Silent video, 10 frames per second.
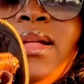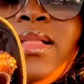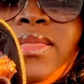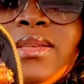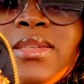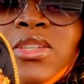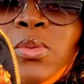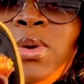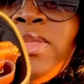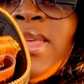This is
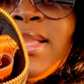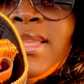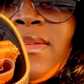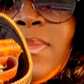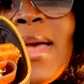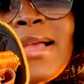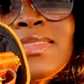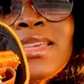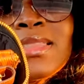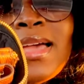what the inside of the bag is
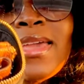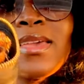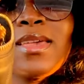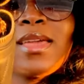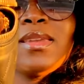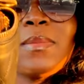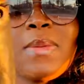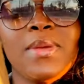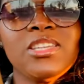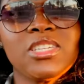looking like, and my
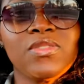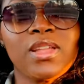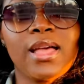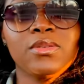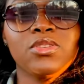pen just fell out.